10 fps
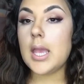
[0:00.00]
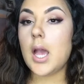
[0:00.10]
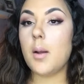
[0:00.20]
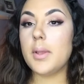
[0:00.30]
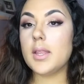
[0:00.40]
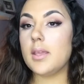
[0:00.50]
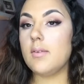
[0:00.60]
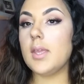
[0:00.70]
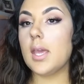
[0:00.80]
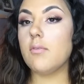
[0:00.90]
I'll be
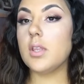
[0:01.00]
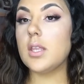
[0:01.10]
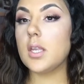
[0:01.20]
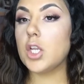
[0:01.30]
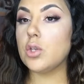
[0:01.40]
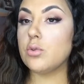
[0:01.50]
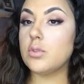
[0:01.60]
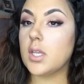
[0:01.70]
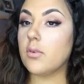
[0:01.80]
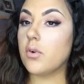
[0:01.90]
leaving everything that I
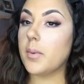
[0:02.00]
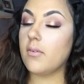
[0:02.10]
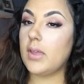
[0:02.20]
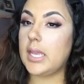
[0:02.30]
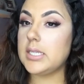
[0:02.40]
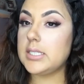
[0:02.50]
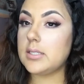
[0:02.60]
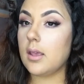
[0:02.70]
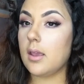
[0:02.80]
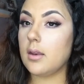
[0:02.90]
use, like for my
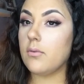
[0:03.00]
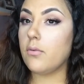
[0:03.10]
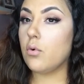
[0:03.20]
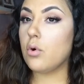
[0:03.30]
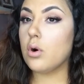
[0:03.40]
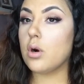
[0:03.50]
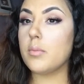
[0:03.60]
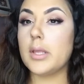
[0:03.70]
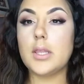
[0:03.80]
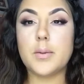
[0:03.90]
face and for
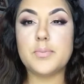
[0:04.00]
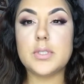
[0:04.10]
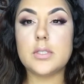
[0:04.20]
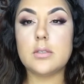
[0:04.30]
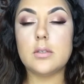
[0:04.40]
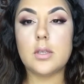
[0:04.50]
my lips,